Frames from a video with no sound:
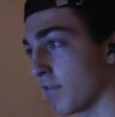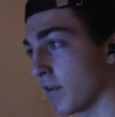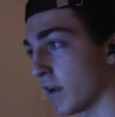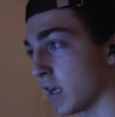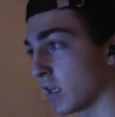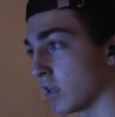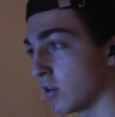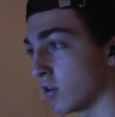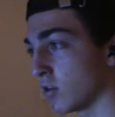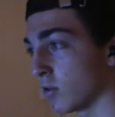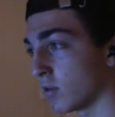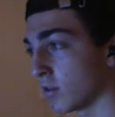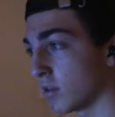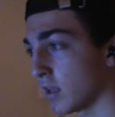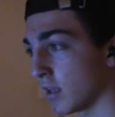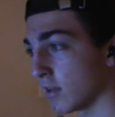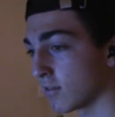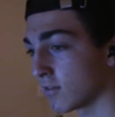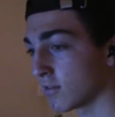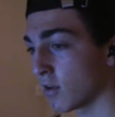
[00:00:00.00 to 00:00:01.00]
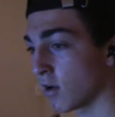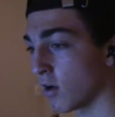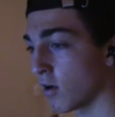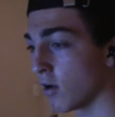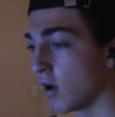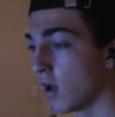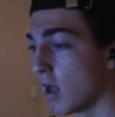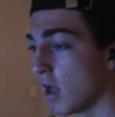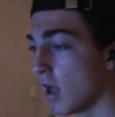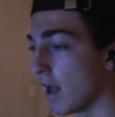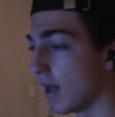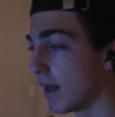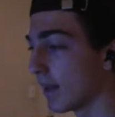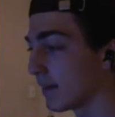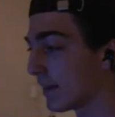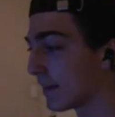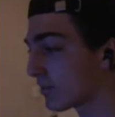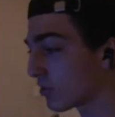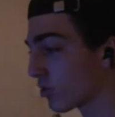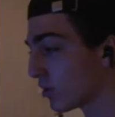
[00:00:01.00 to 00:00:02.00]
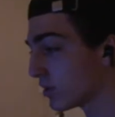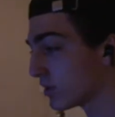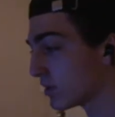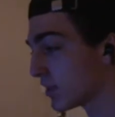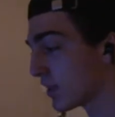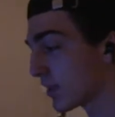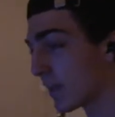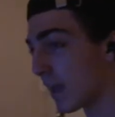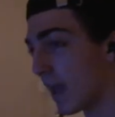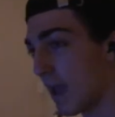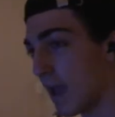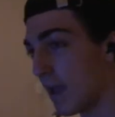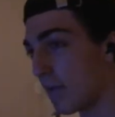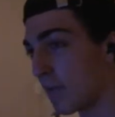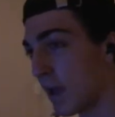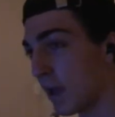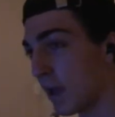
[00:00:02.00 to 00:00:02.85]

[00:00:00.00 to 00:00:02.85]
I can do with this. So let's go into the game, and